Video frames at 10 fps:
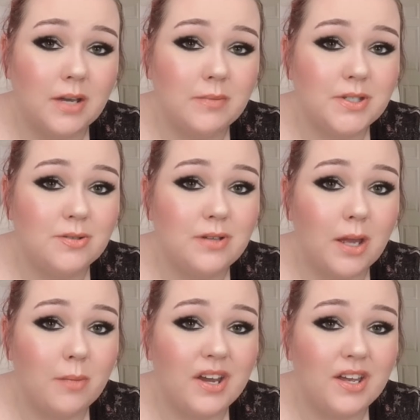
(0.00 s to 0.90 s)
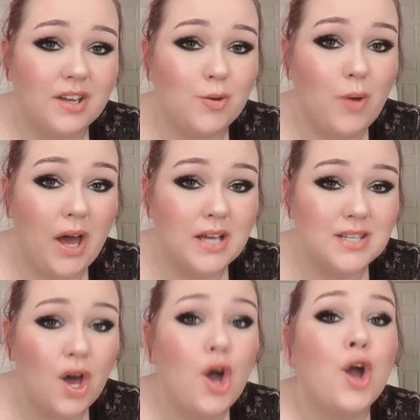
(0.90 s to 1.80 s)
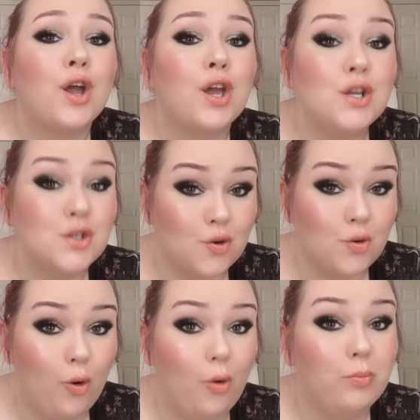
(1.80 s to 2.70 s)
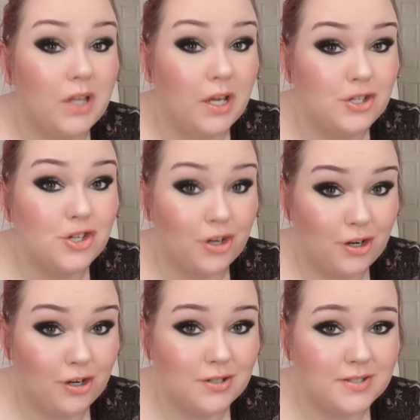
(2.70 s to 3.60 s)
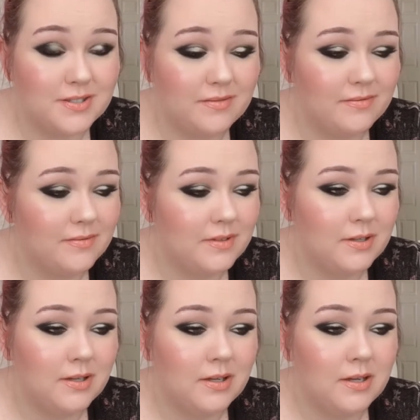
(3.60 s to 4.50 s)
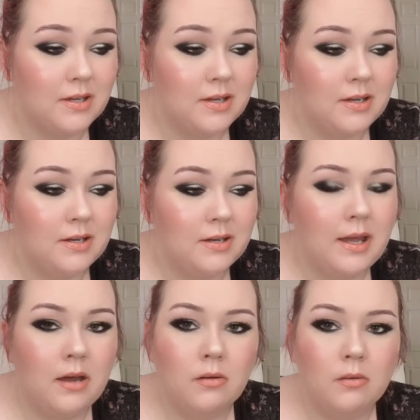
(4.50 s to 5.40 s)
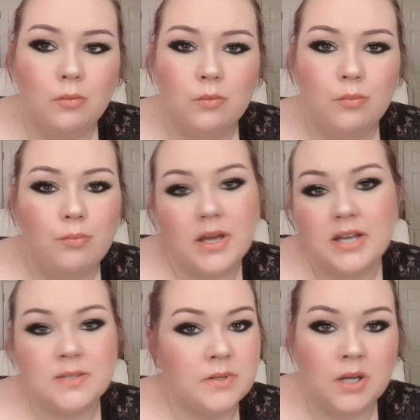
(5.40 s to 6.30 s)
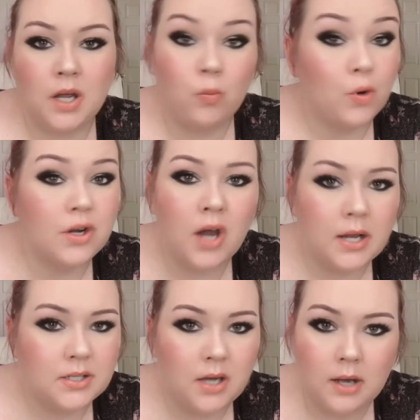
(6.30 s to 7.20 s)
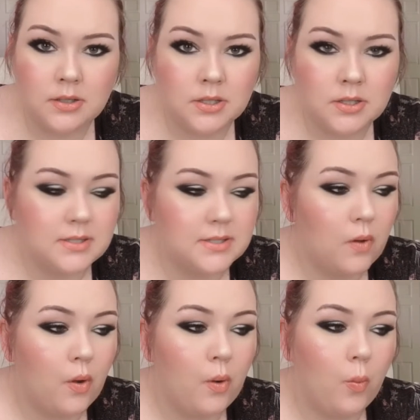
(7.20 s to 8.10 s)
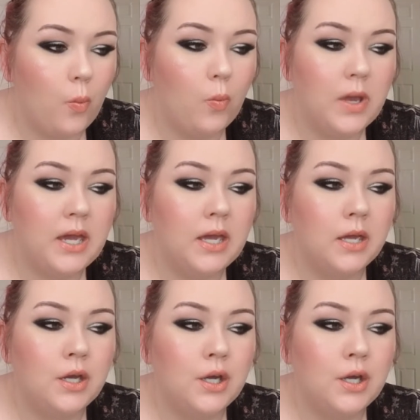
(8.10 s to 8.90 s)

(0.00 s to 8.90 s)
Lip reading: 2 diabetic who has controlled blood sugars. Now, my husband and I, we're not doctors. We